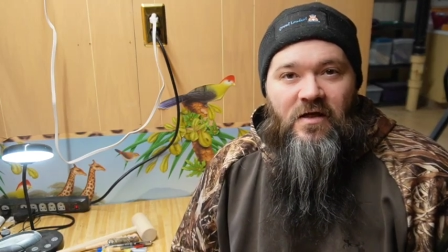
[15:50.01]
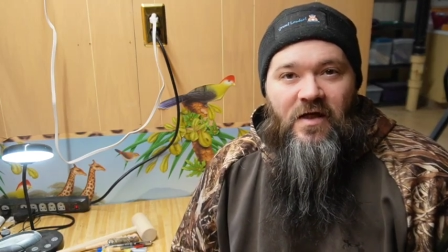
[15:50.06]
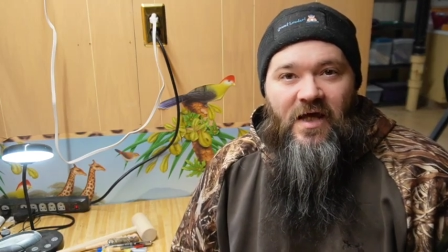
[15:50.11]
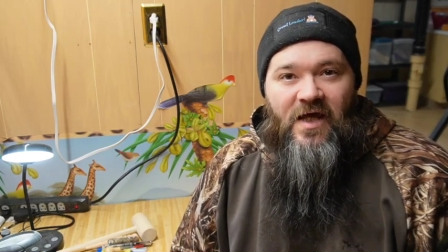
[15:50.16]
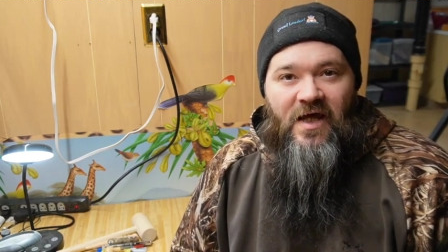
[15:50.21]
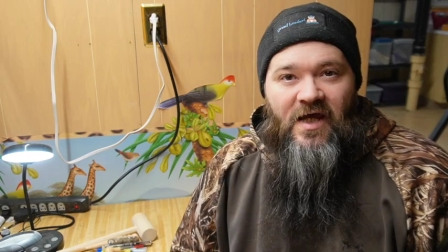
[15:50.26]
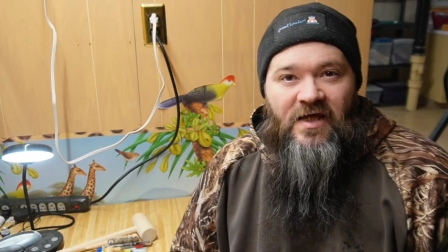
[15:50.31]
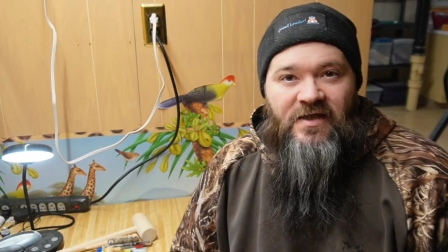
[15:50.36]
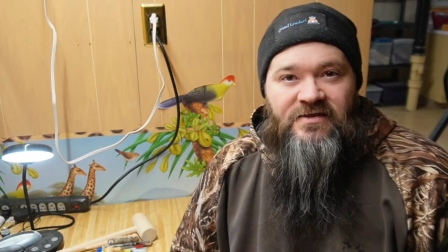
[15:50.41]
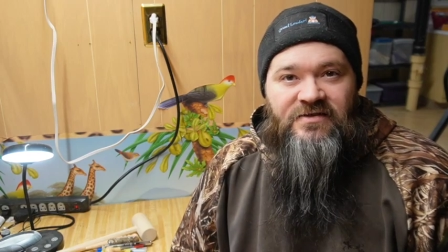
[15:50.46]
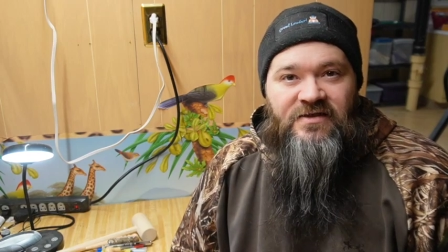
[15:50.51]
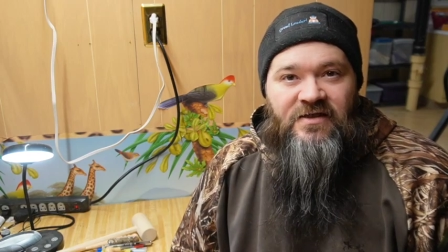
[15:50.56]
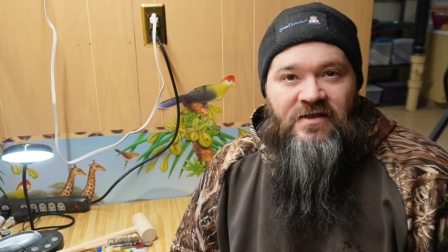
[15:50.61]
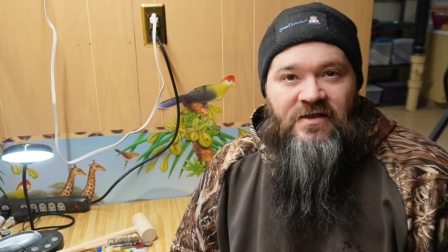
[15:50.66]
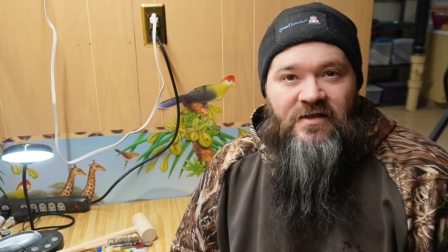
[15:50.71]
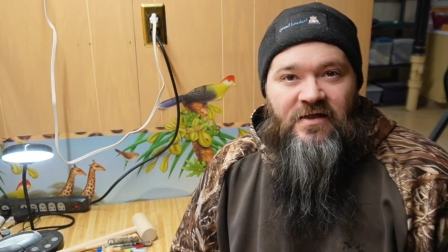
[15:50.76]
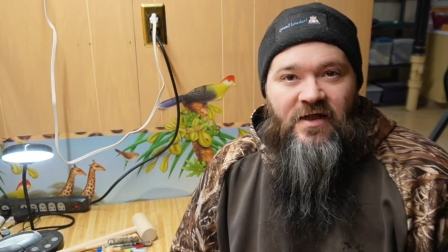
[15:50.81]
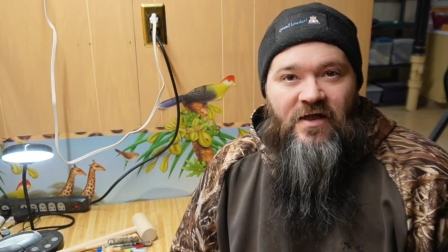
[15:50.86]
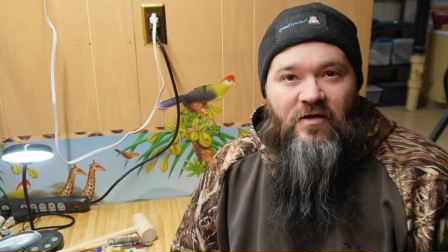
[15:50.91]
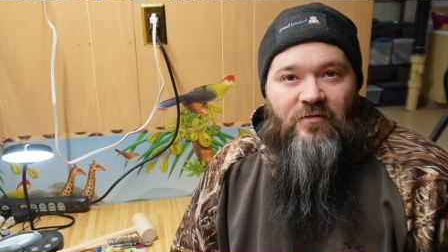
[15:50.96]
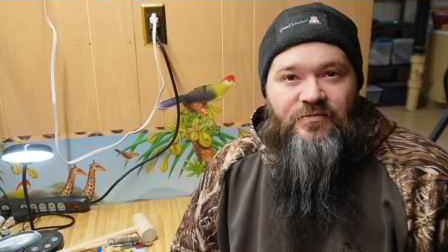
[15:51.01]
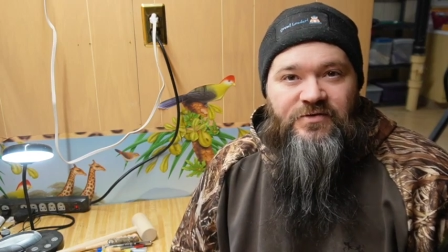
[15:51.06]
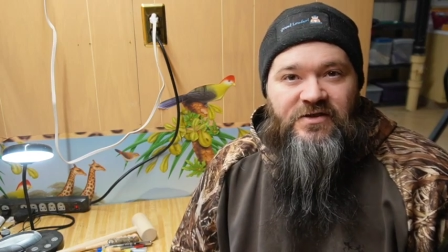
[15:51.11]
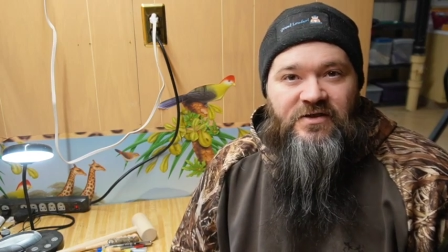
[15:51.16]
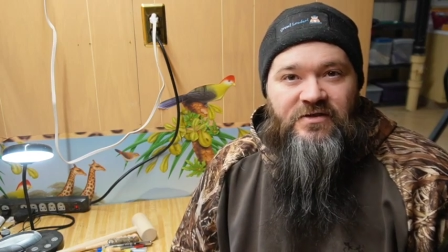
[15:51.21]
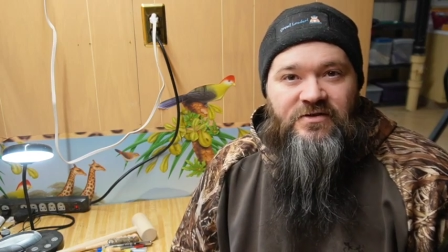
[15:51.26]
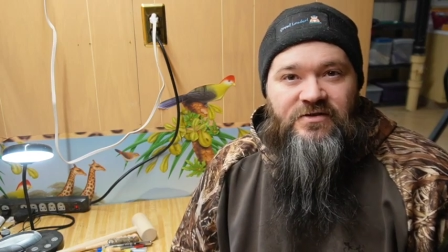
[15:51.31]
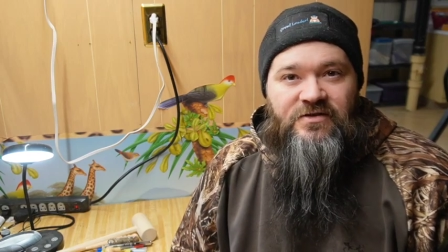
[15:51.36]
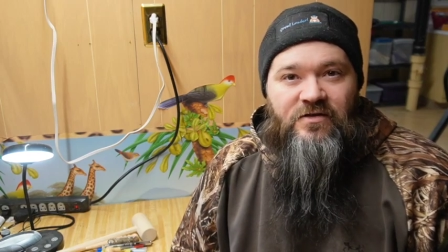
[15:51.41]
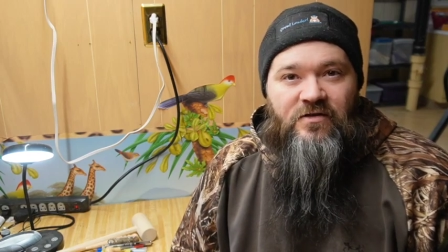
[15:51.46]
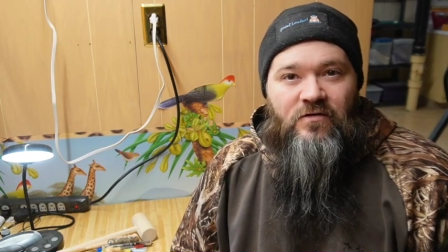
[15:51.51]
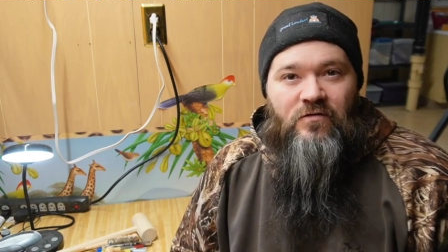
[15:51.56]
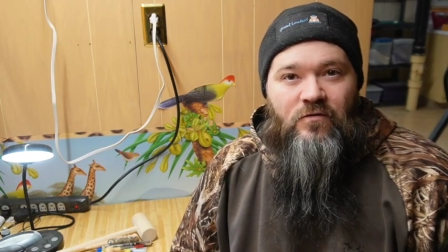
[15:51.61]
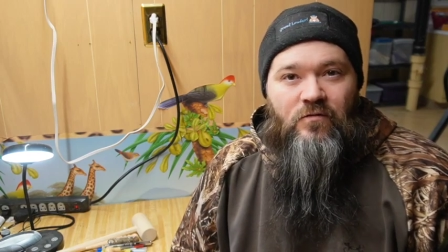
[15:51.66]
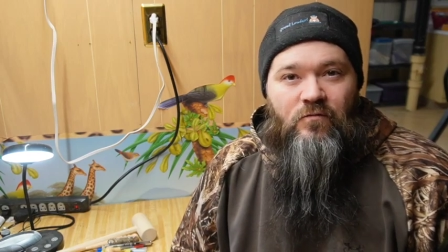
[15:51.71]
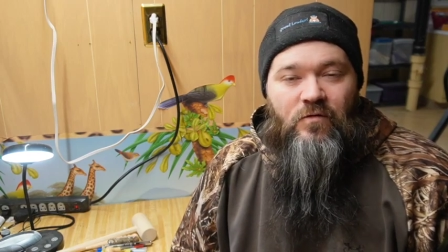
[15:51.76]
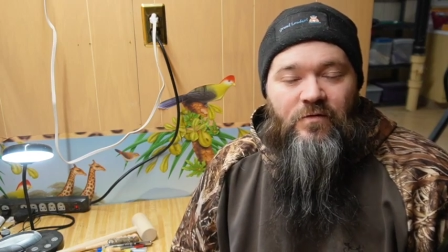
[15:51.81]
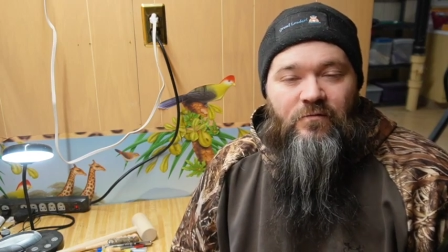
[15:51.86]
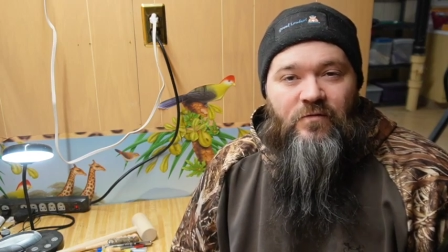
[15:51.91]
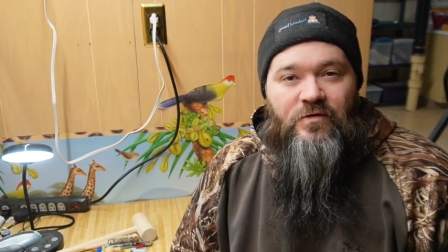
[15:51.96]
as it helps us know
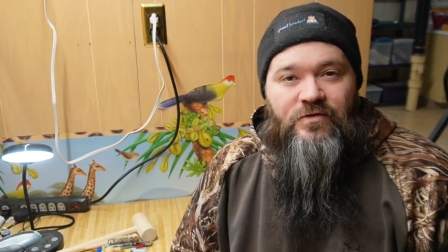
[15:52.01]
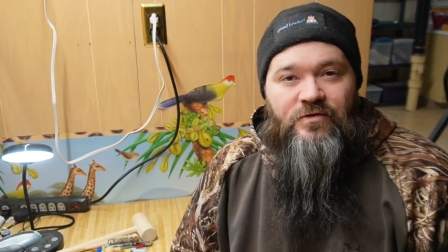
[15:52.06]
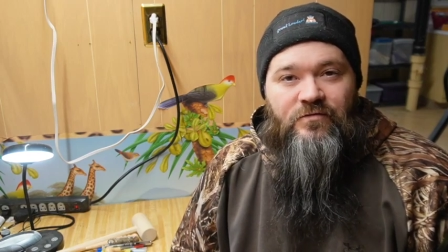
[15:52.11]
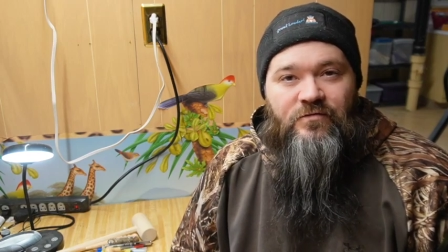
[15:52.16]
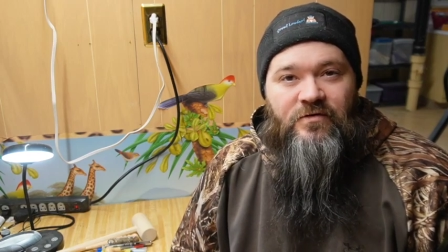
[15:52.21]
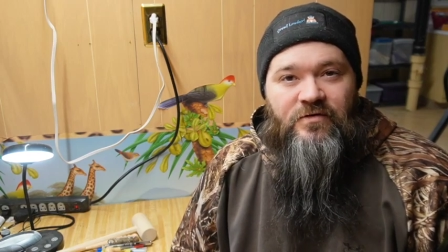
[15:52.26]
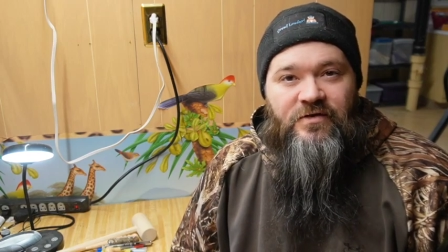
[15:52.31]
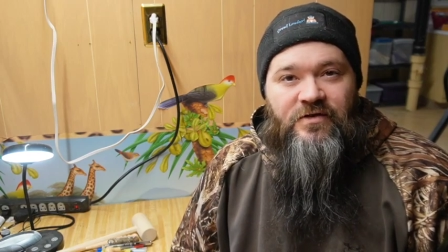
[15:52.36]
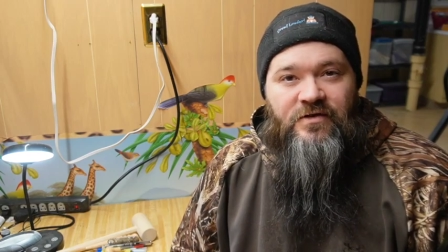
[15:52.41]
when we're doing